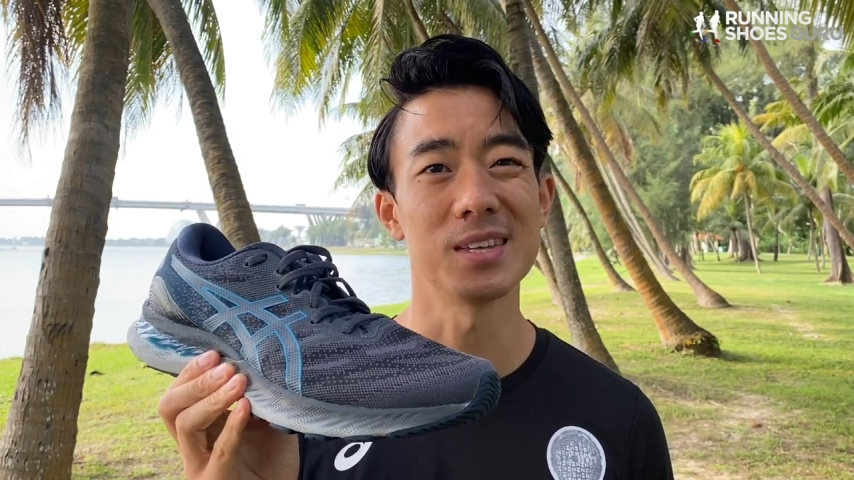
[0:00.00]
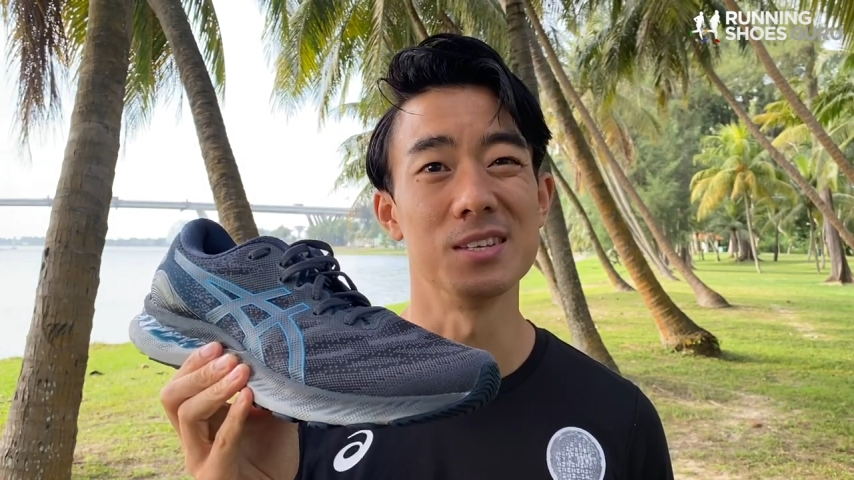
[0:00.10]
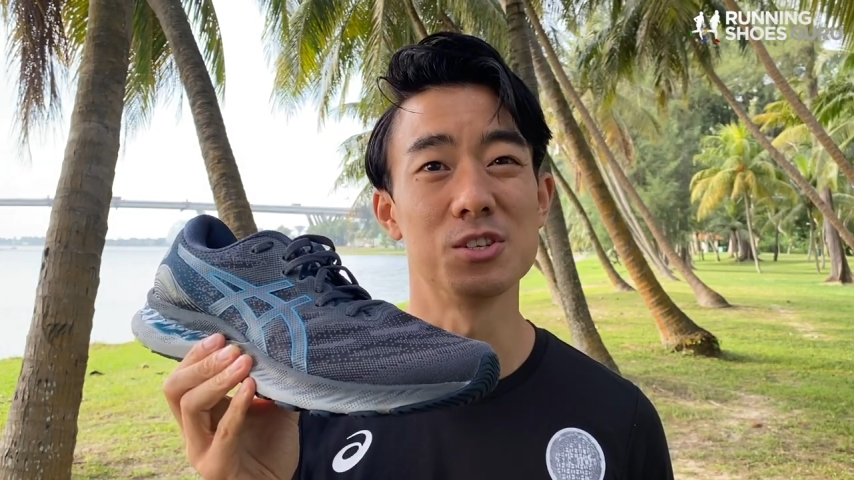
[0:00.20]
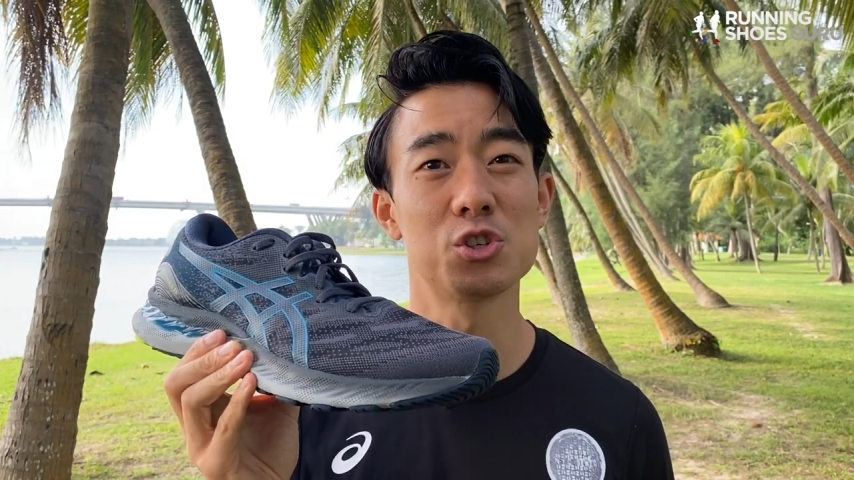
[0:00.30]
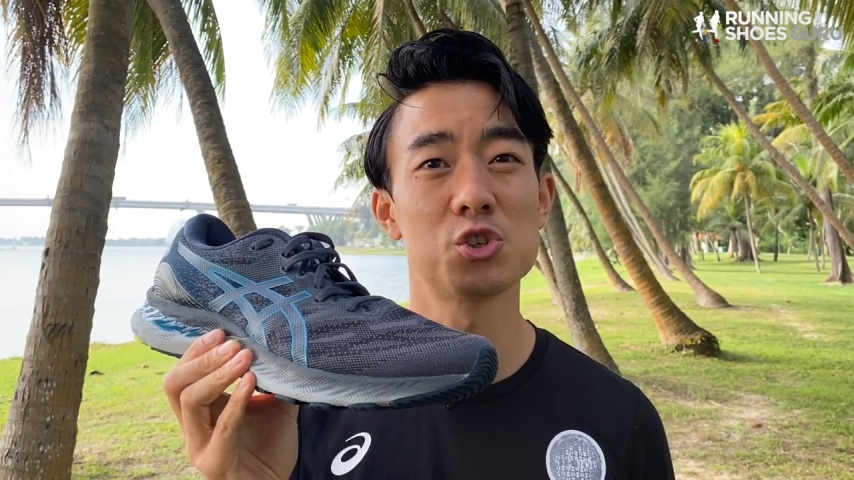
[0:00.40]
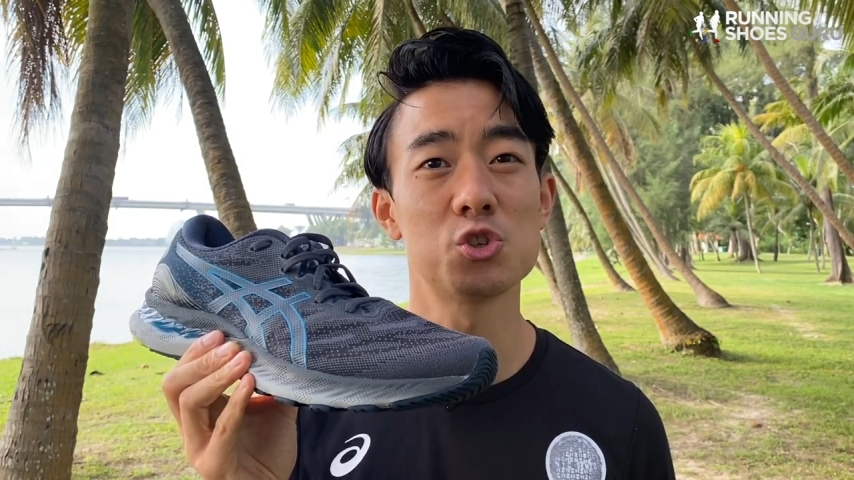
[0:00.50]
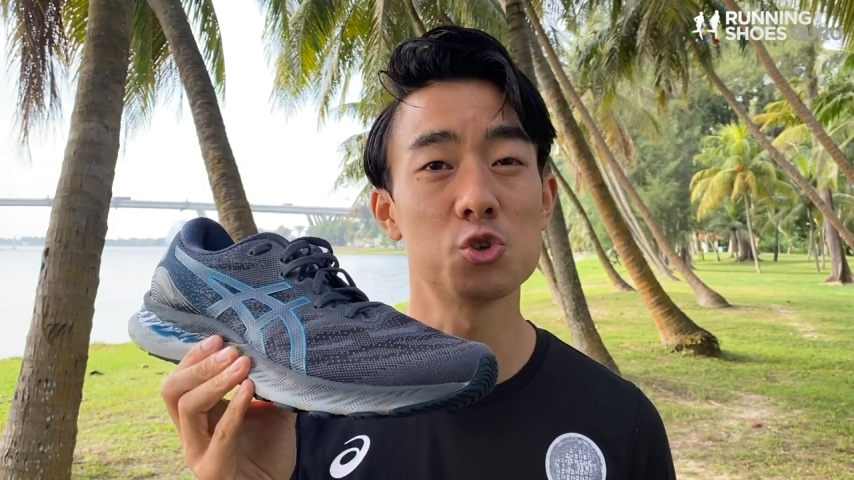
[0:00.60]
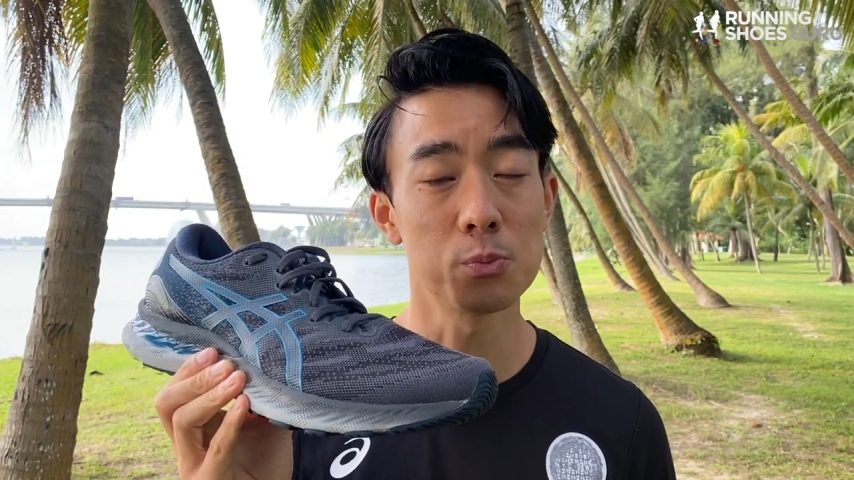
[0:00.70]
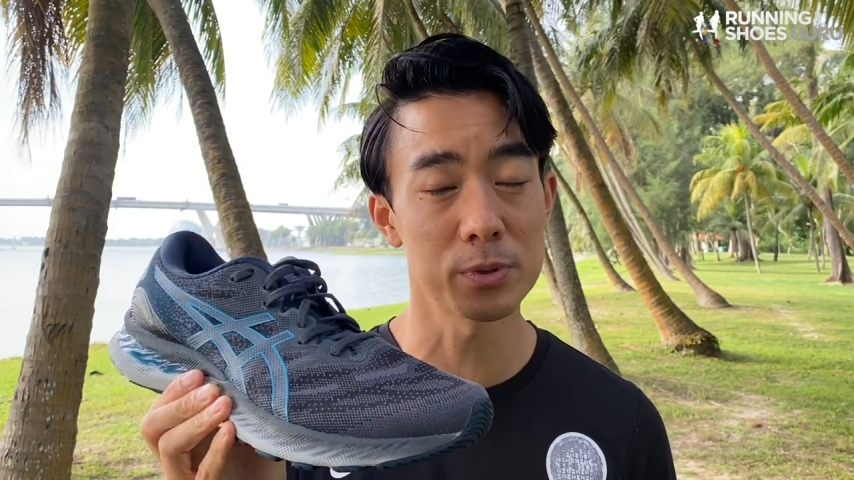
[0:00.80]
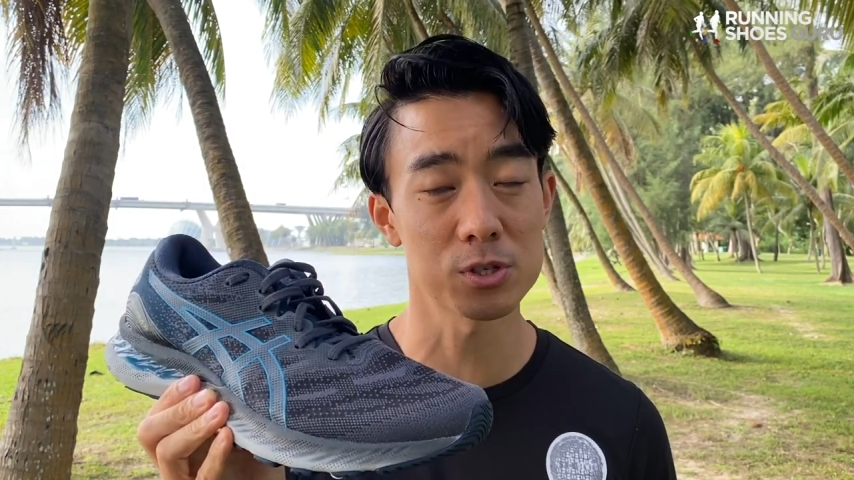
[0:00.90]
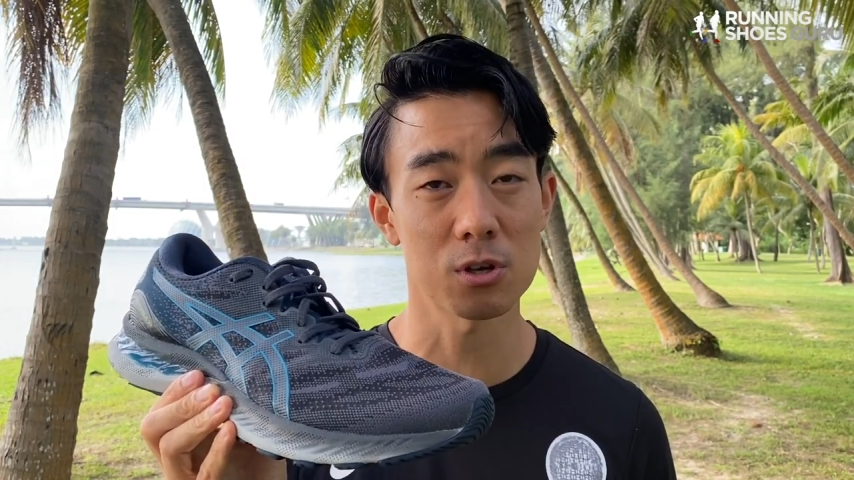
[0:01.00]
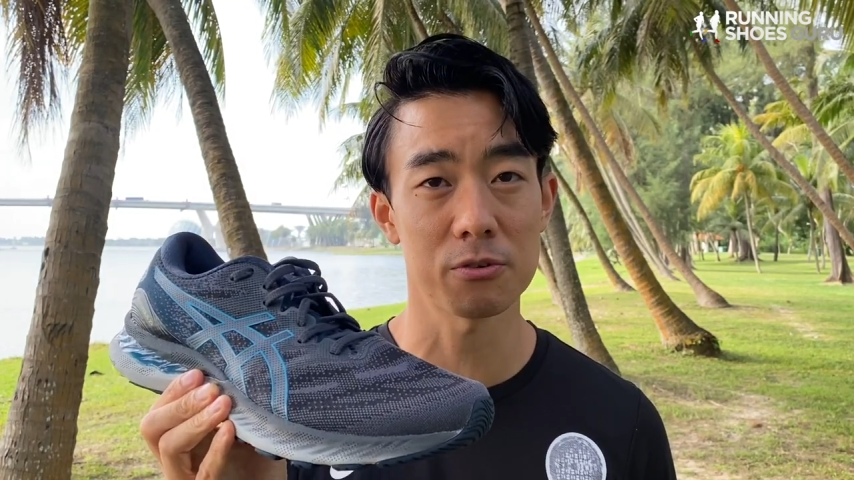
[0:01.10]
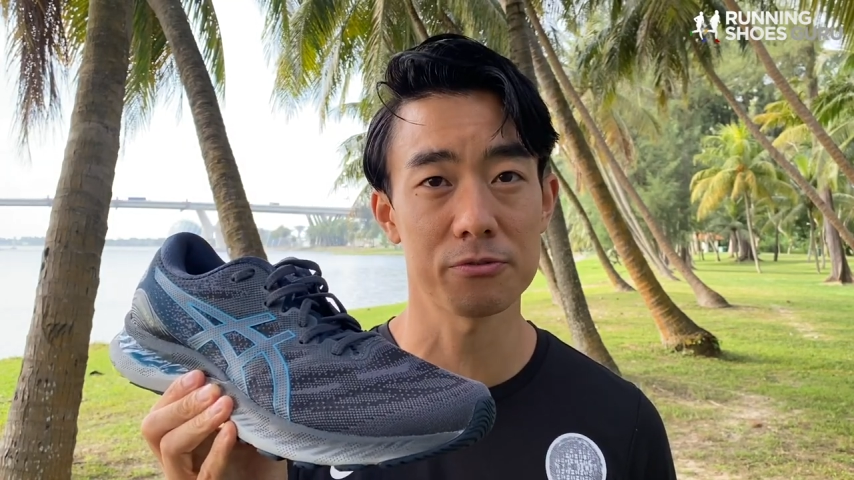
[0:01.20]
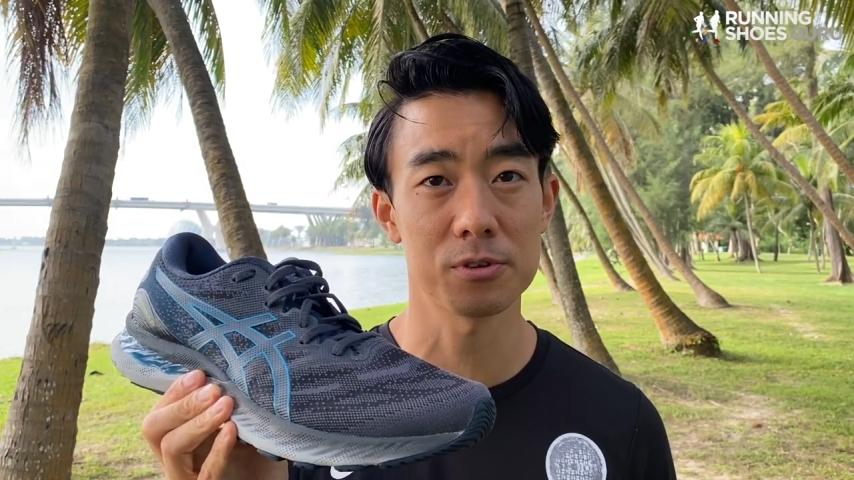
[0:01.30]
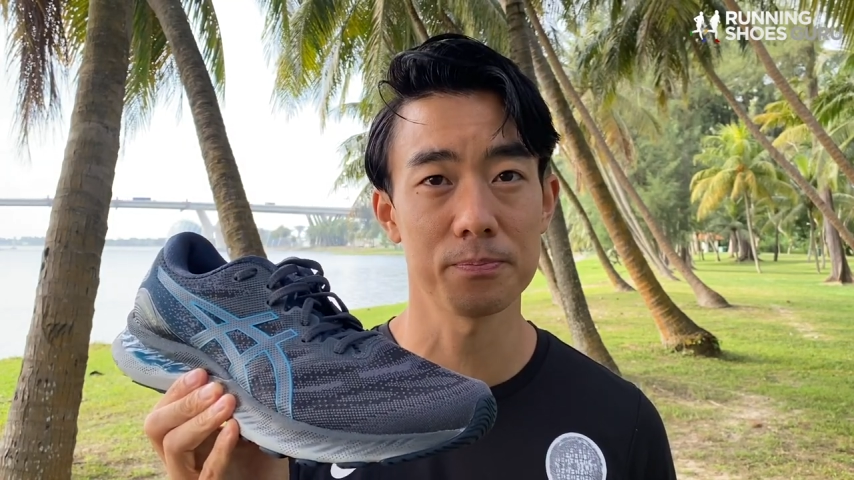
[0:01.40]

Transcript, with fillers: is super soft.